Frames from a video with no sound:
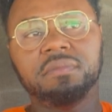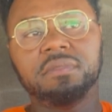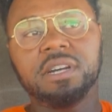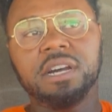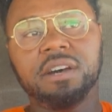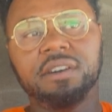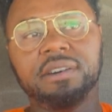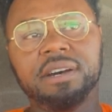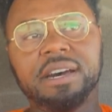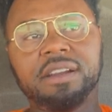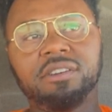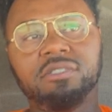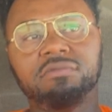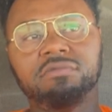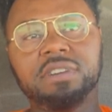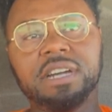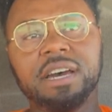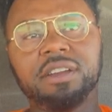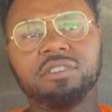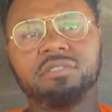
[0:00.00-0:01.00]
I
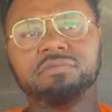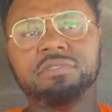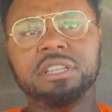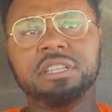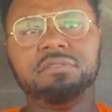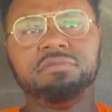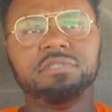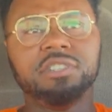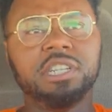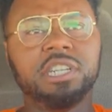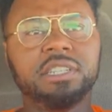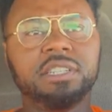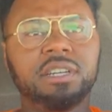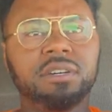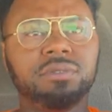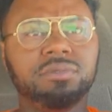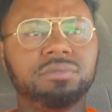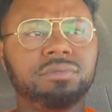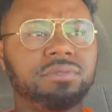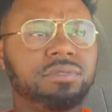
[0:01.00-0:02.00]
don't really run
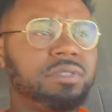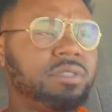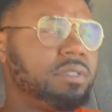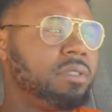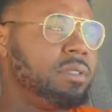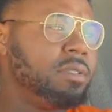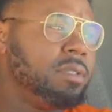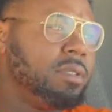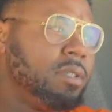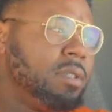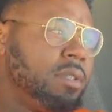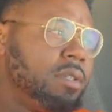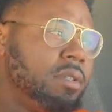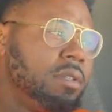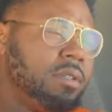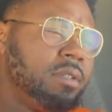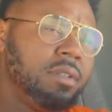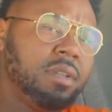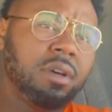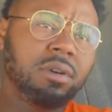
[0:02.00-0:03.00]
those
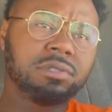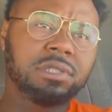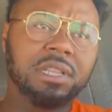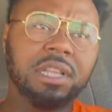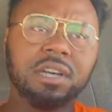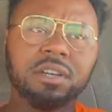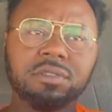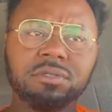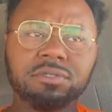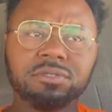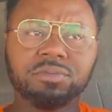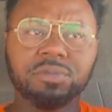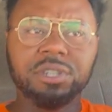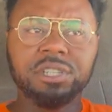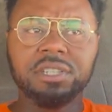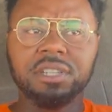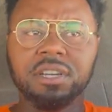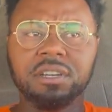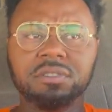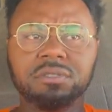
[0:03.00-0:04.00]
loads where,
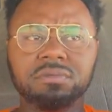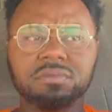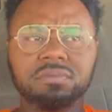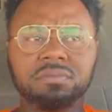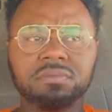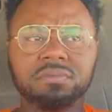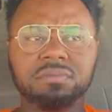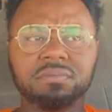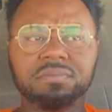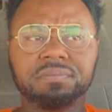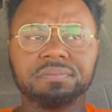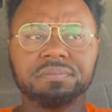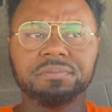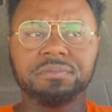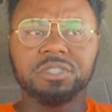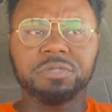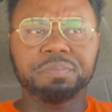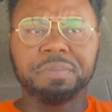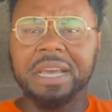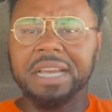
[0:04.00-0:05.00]
you know,
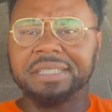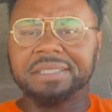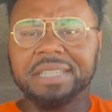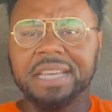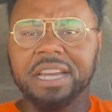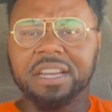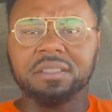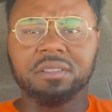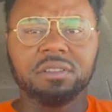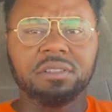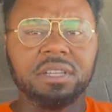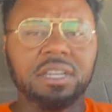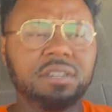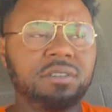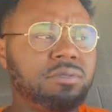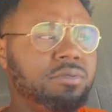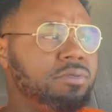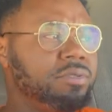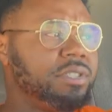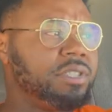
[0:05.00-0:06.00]
spectacular
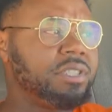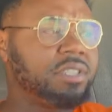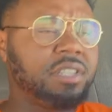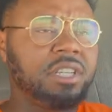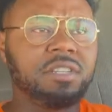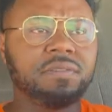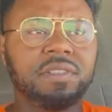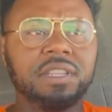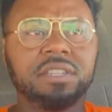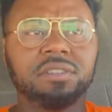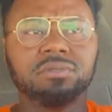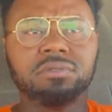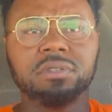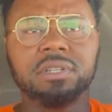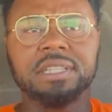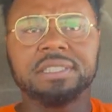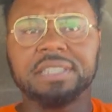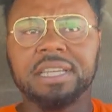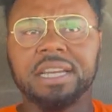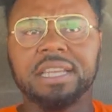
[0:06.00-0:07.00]
loads and stuff that do it,
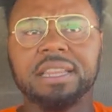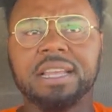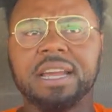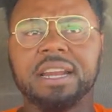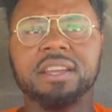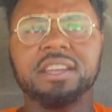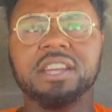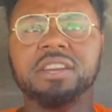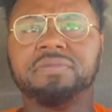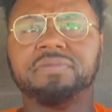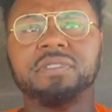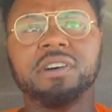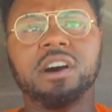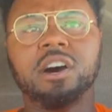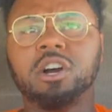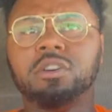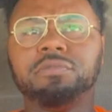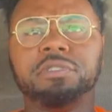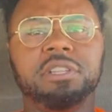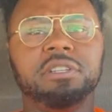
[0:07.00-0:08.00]
that take a lot of effort. I
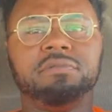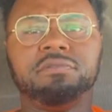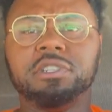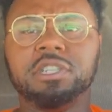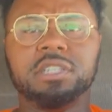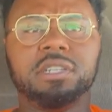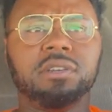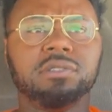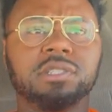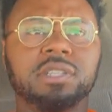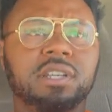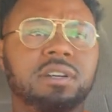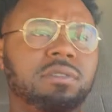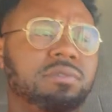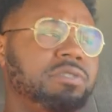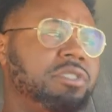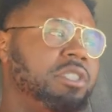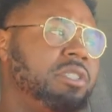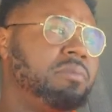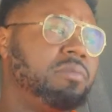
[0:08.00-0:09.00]
don't really run those
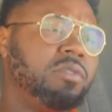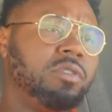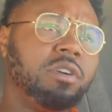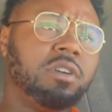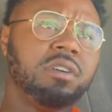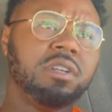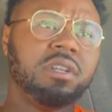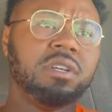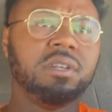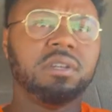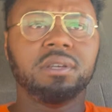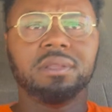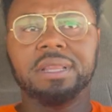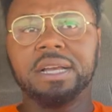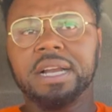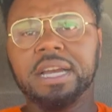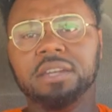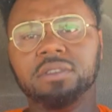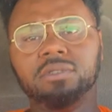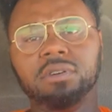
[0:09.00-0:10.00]
loads anymore.
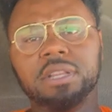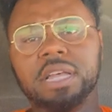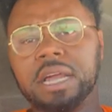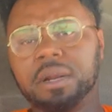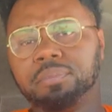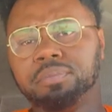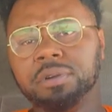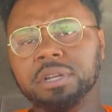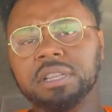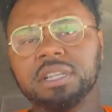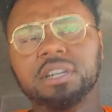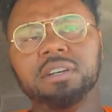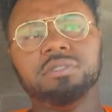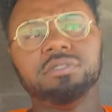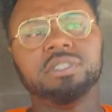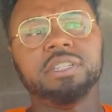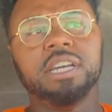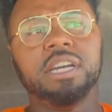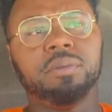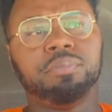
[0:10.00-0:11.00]
Like I do a lot of
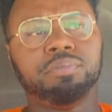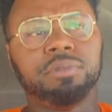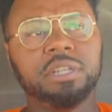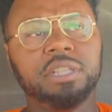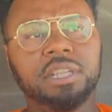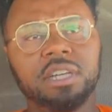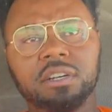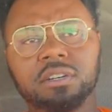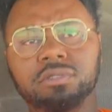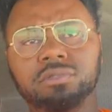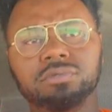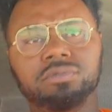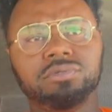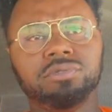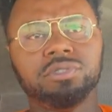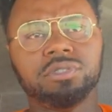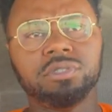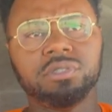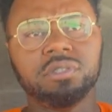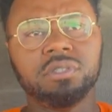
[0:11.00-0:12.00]
preloads now.
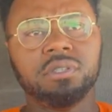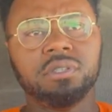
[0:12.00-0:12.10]
Preloads,